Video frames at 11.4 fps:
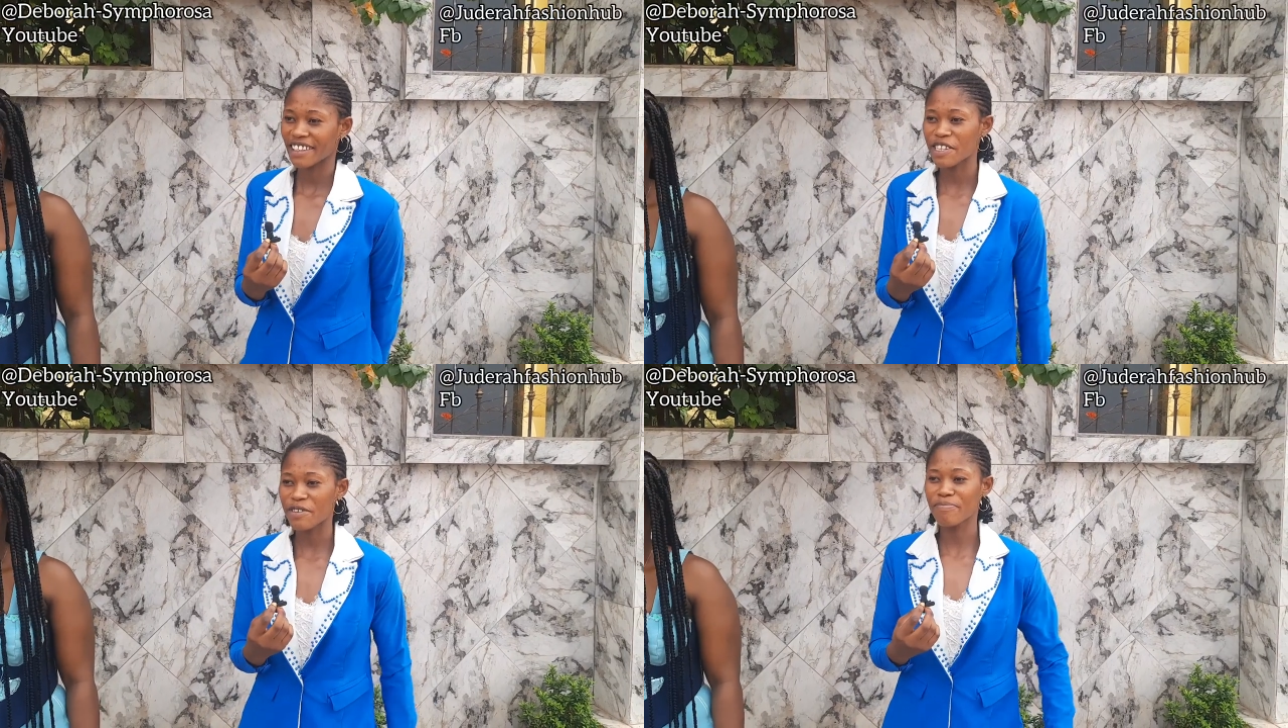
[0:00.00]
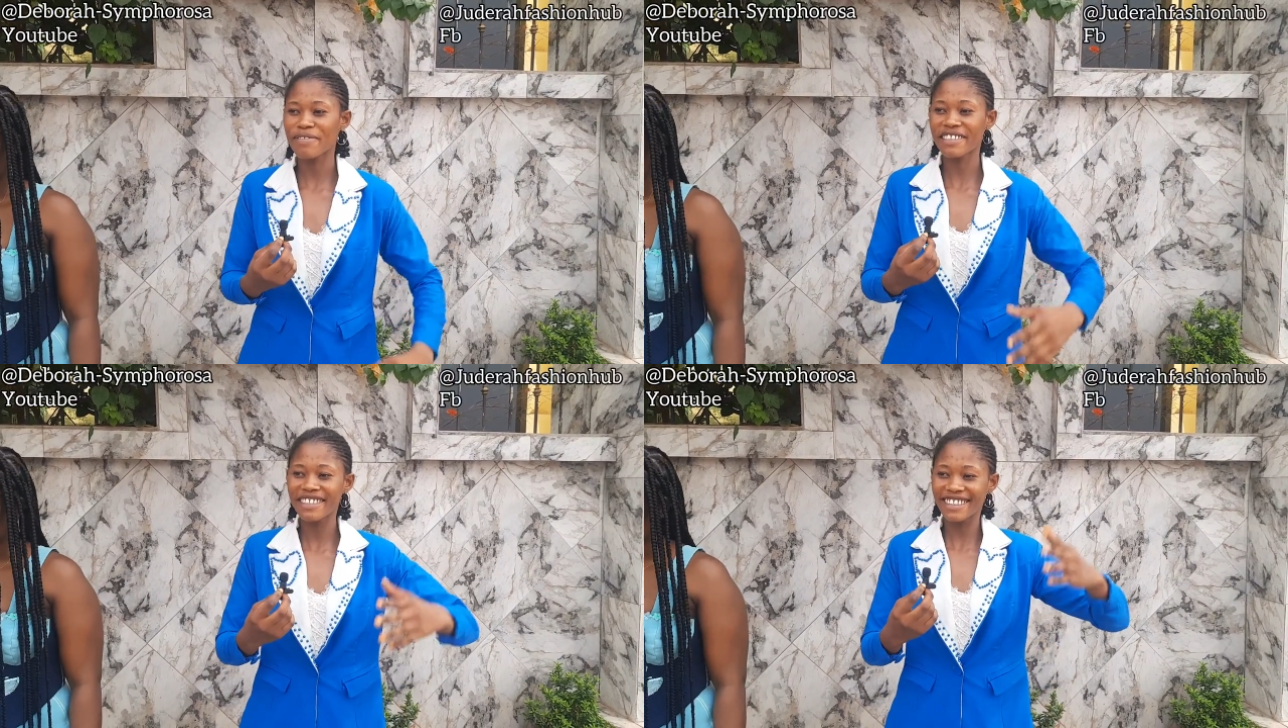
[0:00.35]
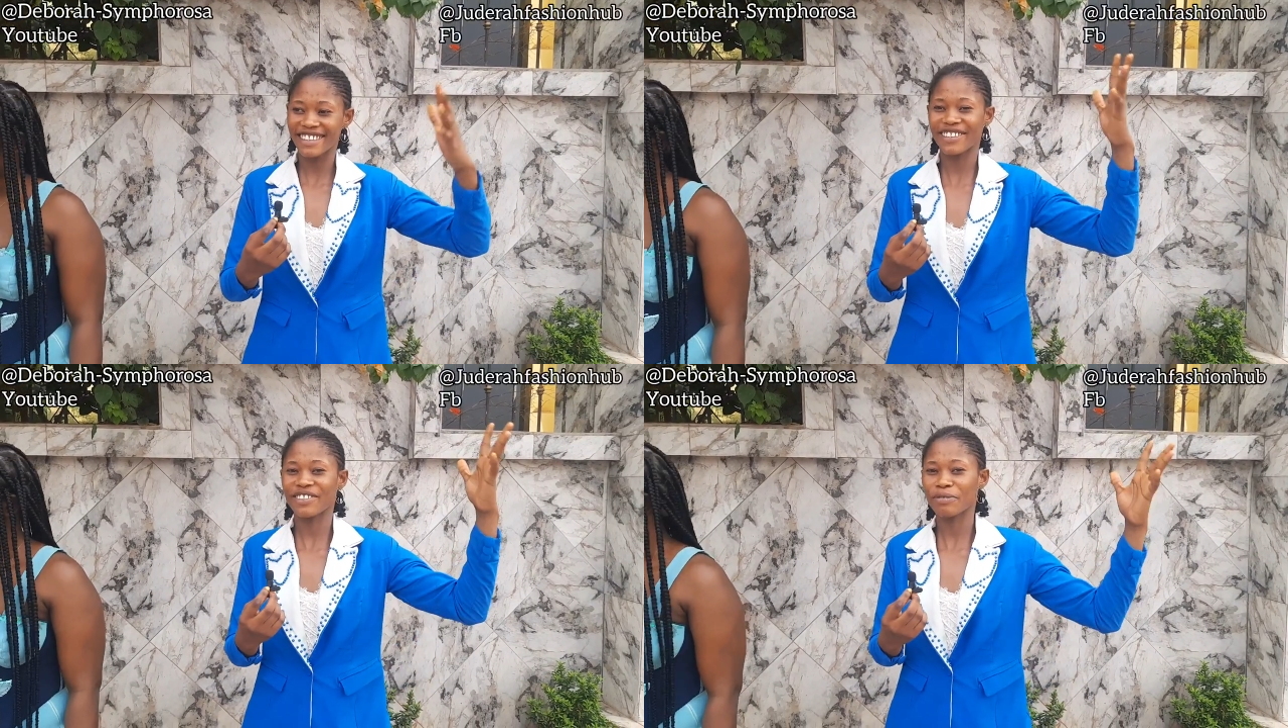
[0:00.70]
In a big
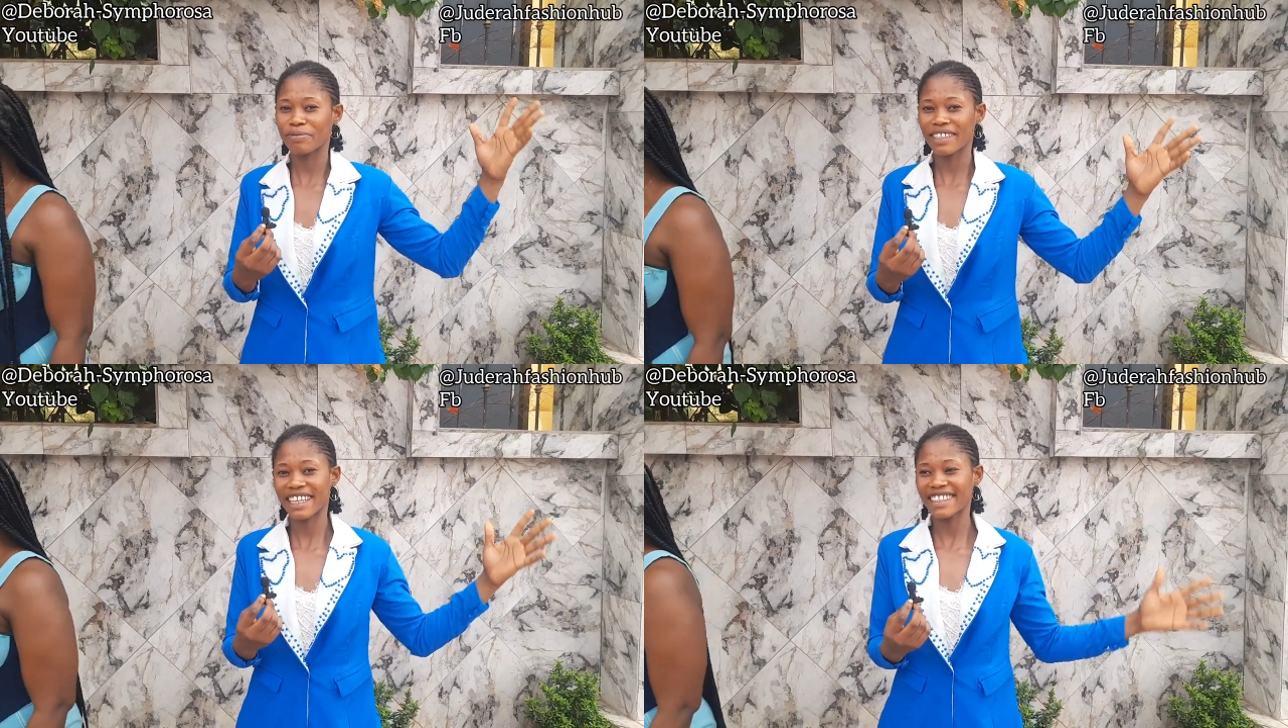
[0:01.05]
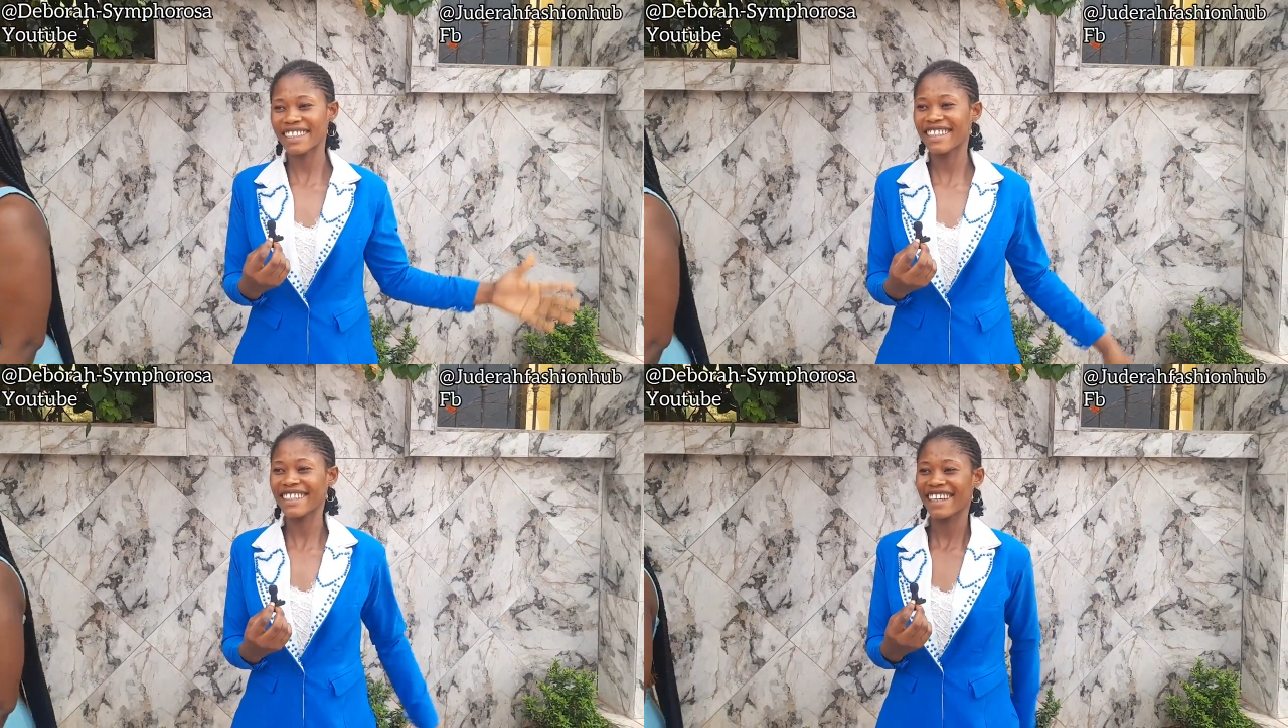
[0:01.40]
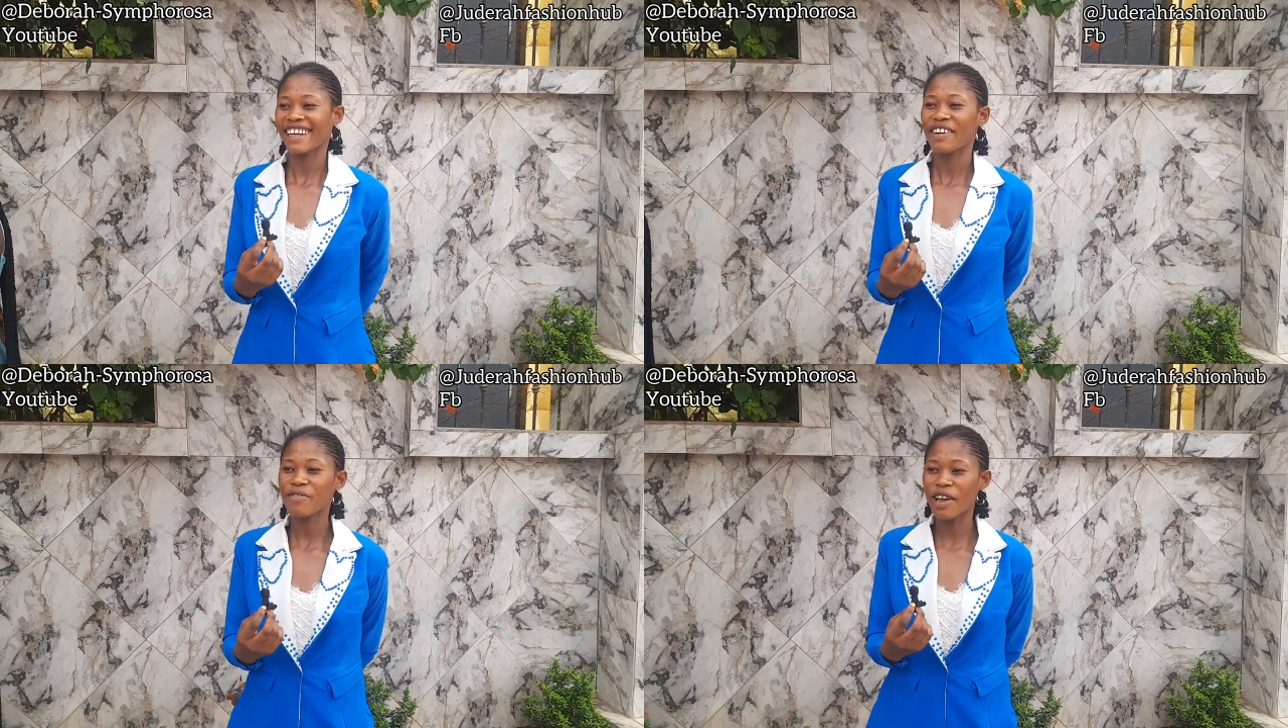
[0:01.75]
shop, like
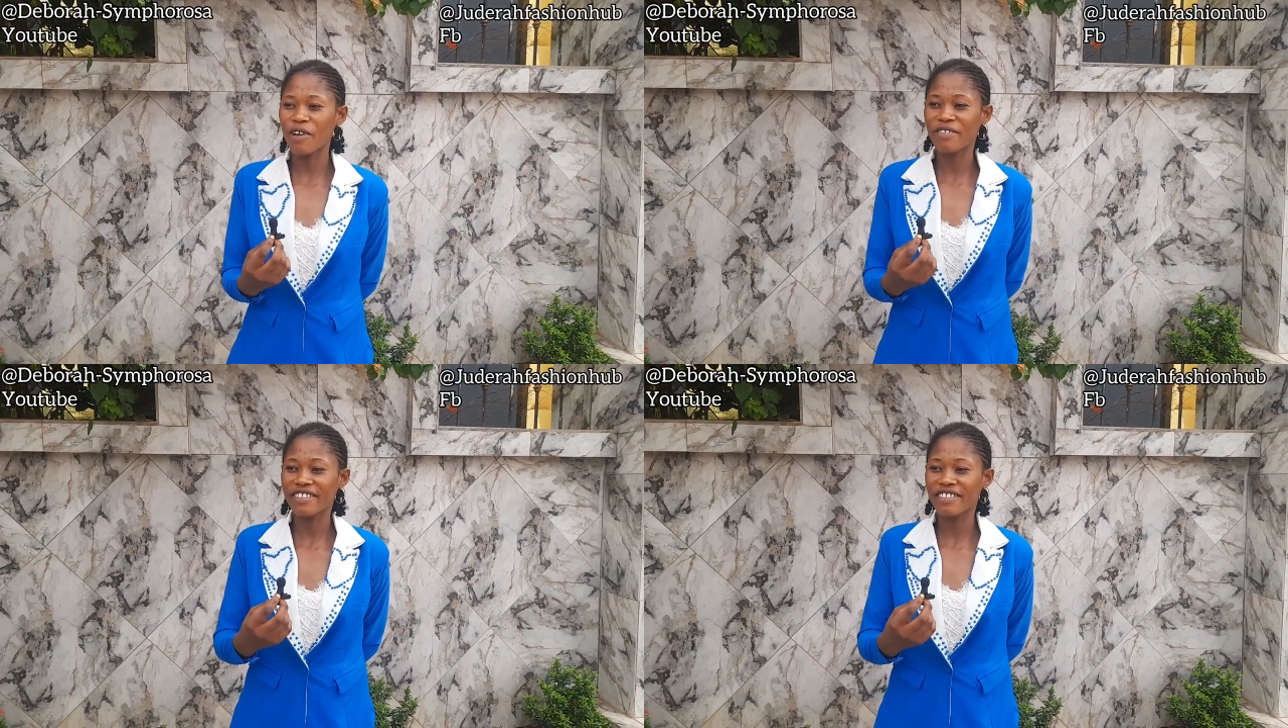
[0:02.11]
where